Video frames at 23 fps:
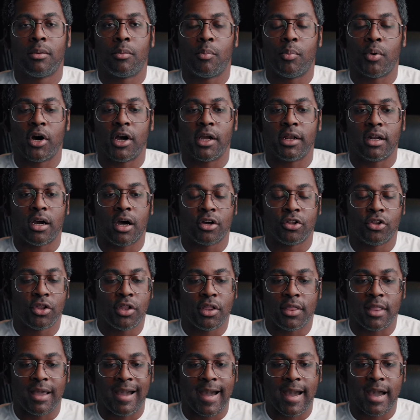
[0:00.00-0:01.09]
But other
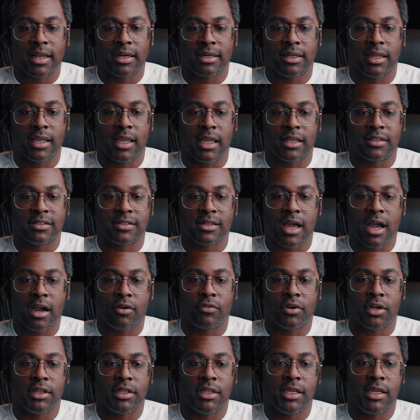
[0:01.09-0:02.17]
than that, it's not
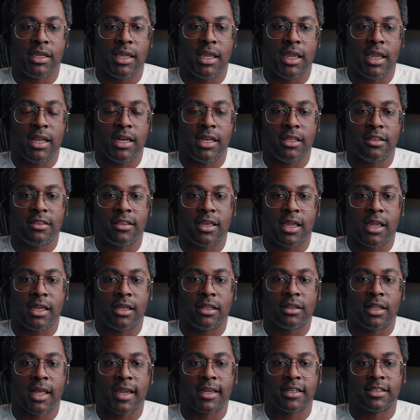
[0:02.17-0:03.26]
really anything
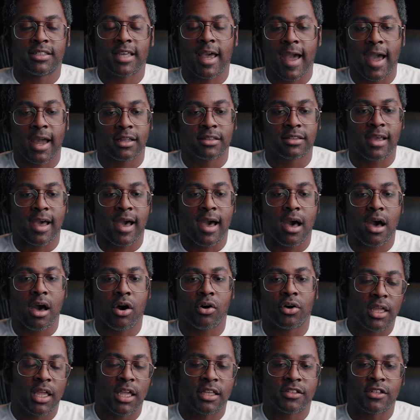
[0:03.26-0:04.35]
like
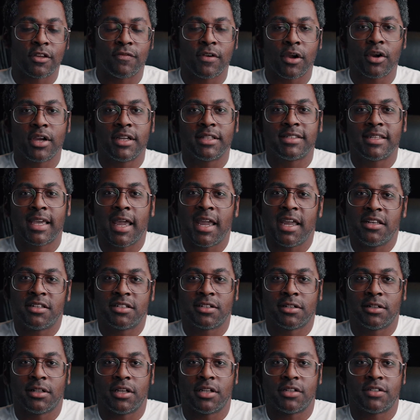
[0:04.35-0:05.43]
tactile. It's a very
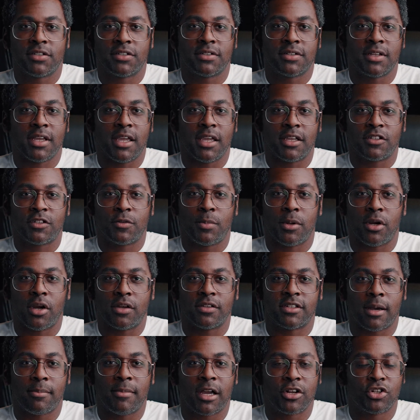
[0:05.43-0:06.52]
tasteless
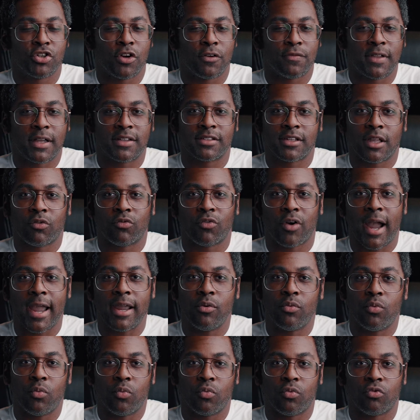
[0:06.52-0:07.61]
experience. I'm not sure if that's the
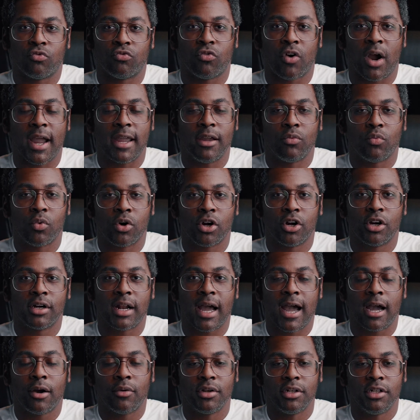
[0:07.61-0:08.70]
right word
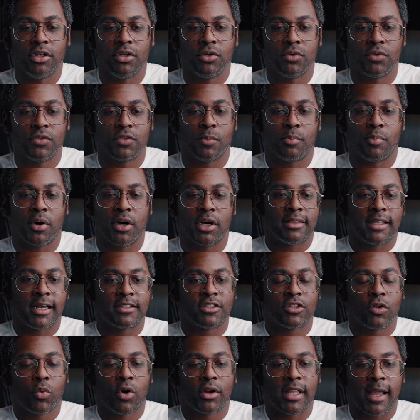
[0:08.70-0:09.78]
I would use, but
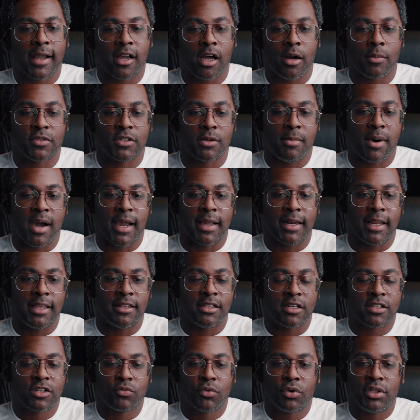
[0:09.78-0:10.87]
that's the word that comes to mind. It
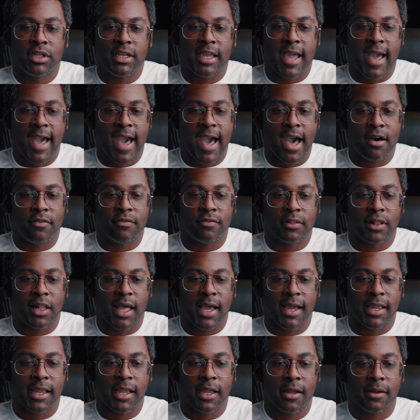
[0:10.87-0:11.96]
doesn't really have
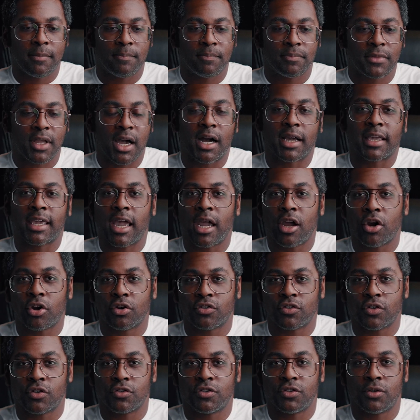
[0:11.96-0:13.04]
like a
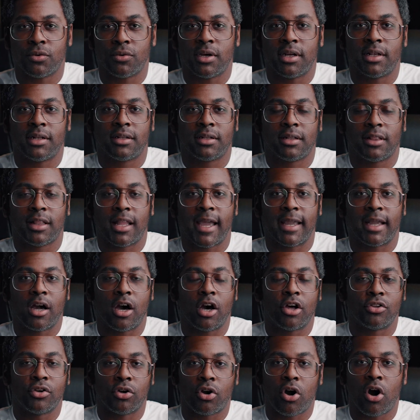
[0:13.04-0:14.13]
character to it. like
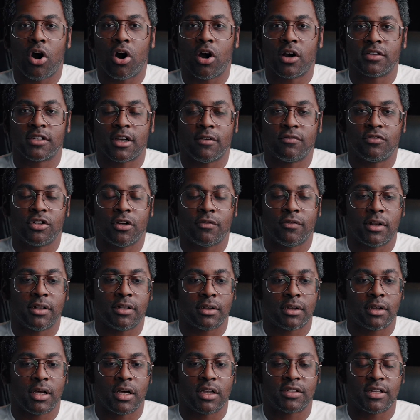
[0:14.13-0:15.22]
other cars I've driven,
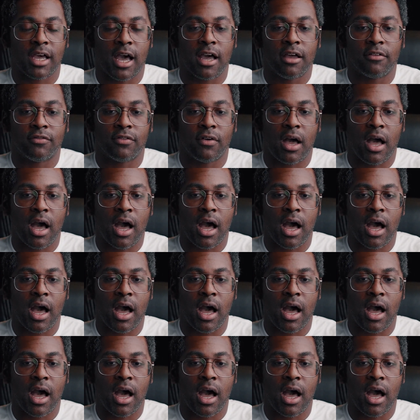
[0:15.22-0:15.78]
because I've